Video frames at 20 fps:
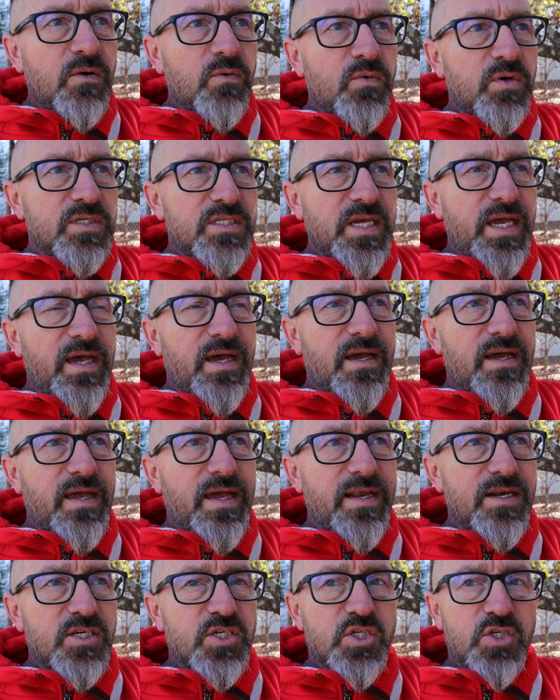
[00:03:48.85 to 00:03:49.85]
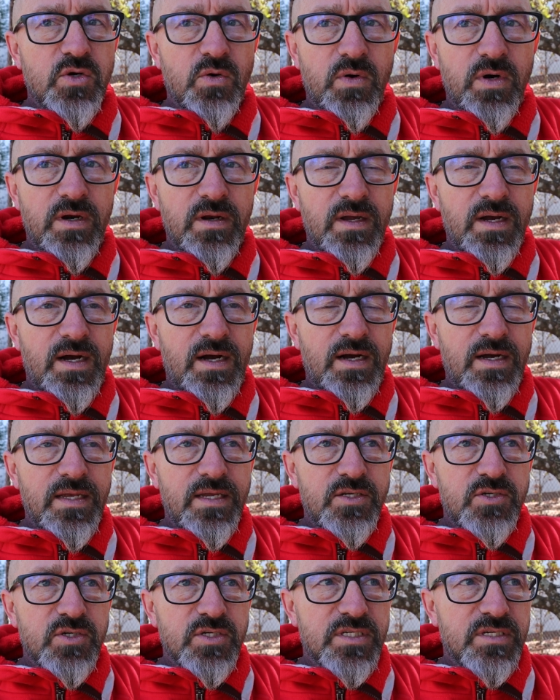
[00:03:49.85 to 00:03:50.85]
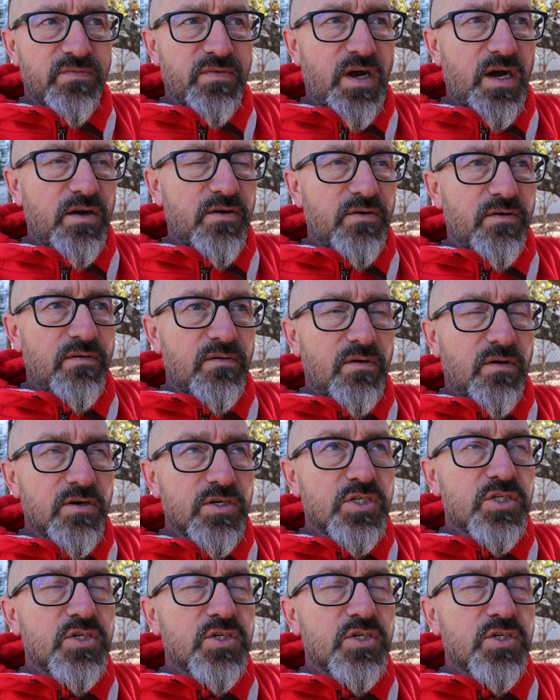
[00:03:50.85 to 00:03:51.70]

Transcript: had a short interest of 100, or